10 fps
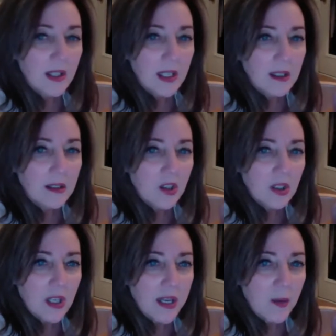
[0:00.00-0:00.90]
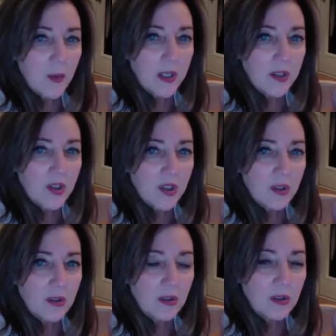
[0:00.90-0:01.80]
English language
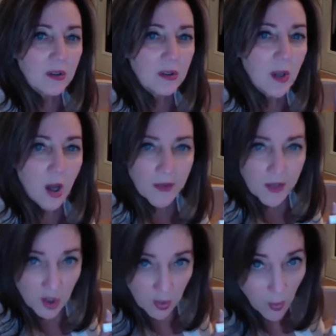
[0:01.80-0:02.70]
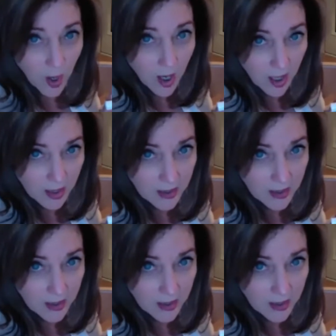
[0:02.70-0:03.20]
called the schwa